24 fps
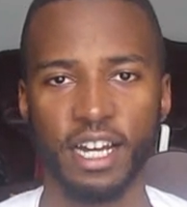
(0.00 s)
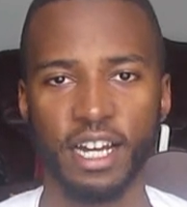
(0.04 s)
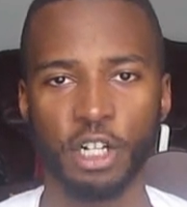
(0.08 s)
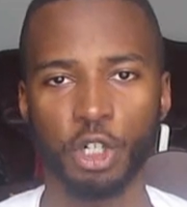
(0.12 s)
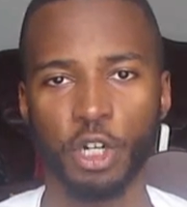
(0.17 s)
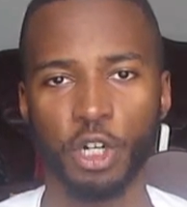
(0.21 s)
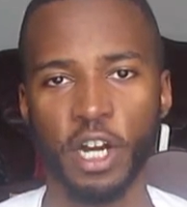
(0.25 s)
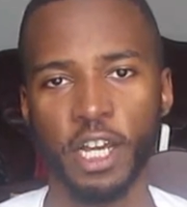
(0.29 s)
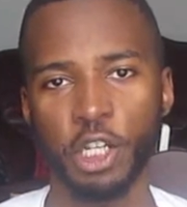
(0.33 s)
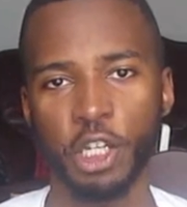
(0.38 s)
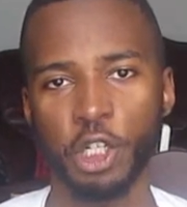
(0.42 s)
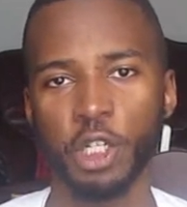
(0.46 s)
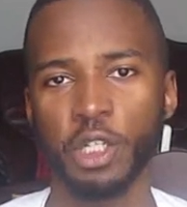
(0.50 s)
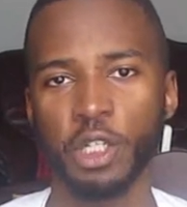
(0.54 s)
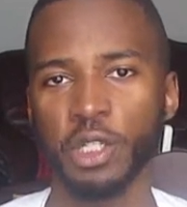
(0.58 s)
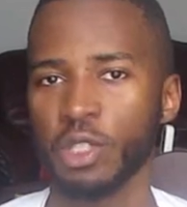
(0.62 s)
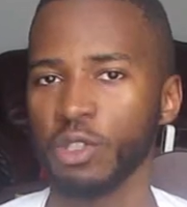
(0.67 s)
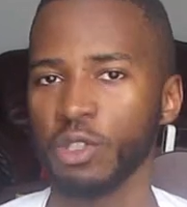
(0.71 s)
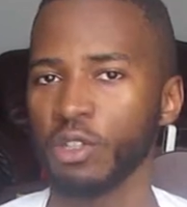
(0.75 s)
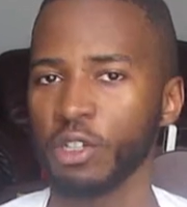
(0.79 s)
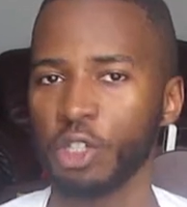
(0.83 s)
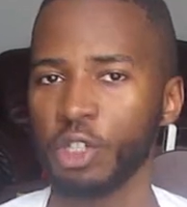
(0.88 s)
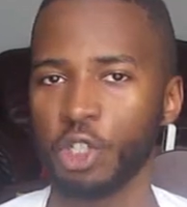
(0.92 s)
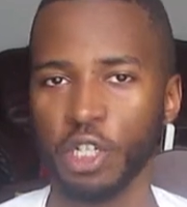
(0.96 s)
attraction is
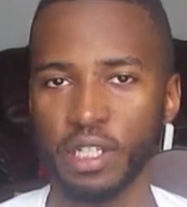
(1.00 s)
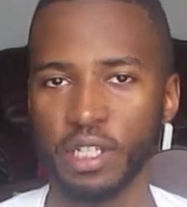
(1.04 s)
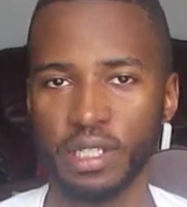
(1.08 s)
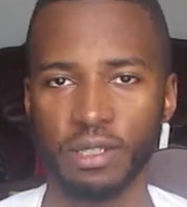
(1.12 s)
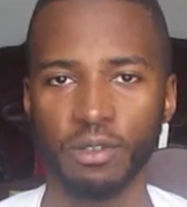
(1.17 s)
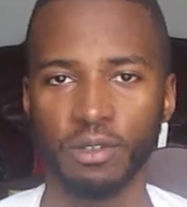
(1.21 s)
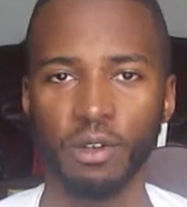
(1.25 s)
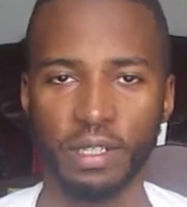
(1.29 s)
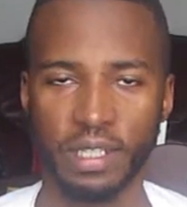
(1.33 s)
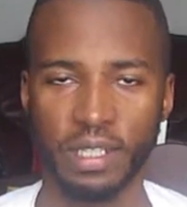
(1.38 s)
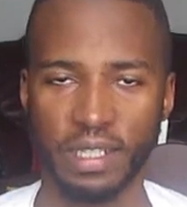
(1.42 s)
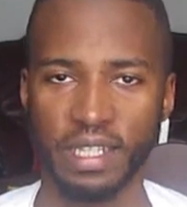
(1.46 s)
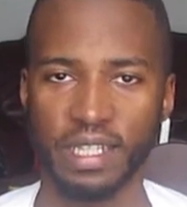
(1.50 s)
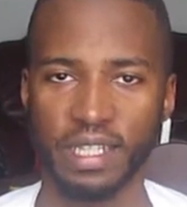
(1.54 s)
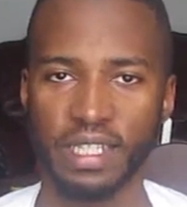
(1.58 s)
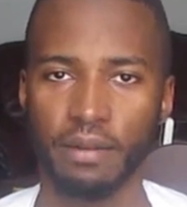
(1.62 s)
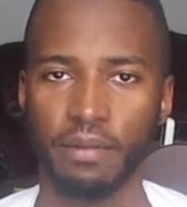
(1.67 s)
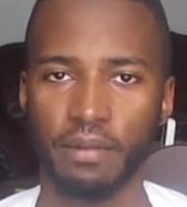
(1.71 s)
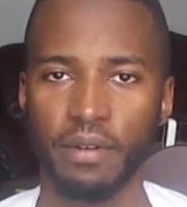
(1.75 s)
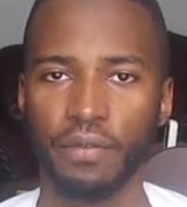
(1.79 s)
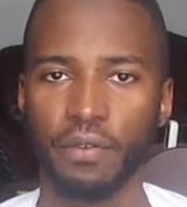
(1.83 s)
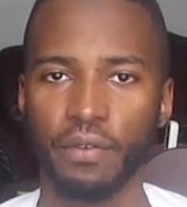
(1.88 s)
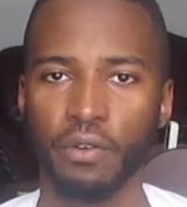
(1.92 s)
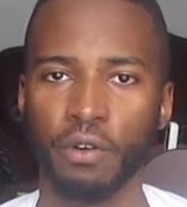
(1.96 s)
not just looks, as I said
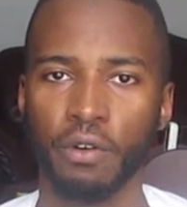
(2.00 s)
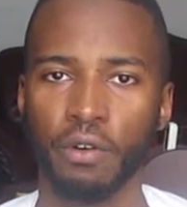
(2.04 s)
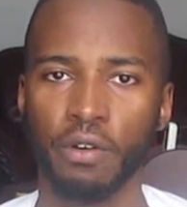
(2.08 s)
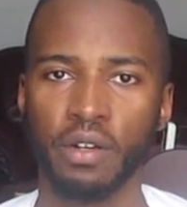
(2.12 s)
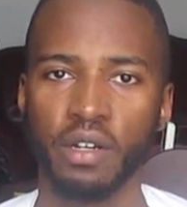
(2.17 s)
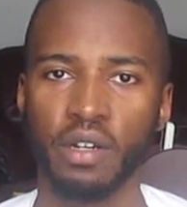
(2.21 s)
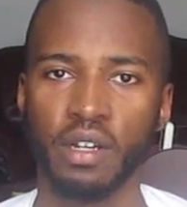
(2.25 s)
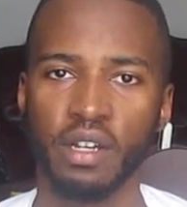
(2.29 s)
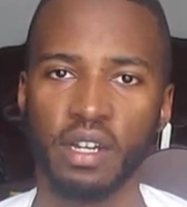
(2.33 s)
before.